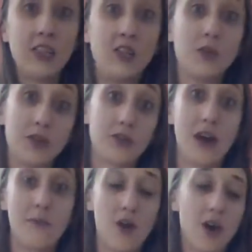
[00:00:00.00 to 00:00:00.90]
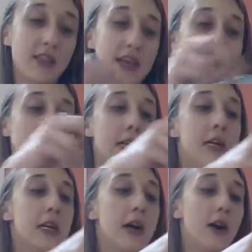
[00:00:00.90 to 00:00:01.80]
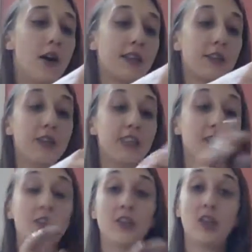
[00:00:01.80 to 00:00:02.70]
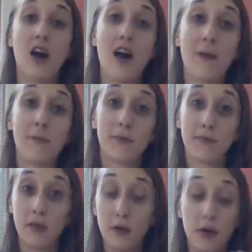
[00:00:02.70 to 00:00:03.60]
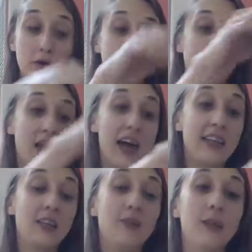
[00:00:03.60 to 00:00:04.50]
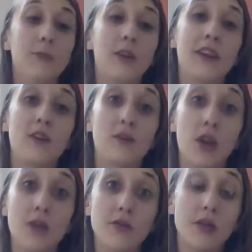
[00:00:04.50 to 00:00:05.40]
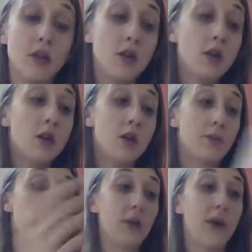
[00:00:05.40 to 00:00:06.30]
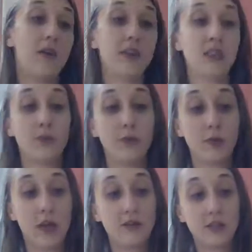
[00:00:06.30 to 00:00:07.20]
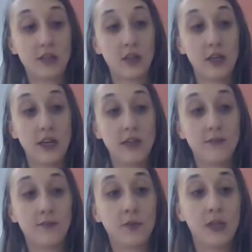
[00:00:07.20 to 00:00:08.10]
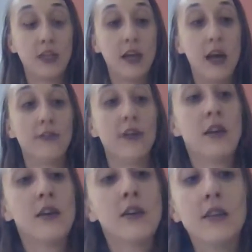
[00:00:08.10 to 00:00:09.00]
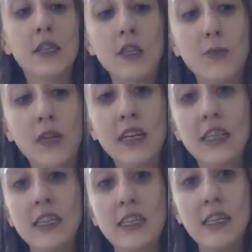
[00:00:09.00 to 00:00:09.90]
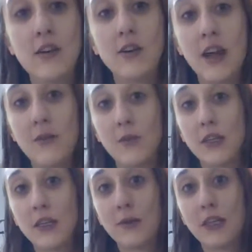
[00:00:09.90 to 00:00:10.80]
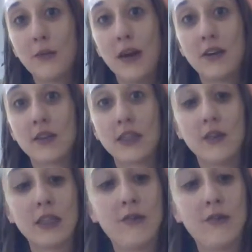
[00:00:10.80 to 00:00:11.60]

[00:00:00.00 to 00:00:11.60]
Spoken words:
to do its right process. It also needs a good top. Like you need one that'll close pretty well. This one closes good enough. This one is sealed up really, really well, so it's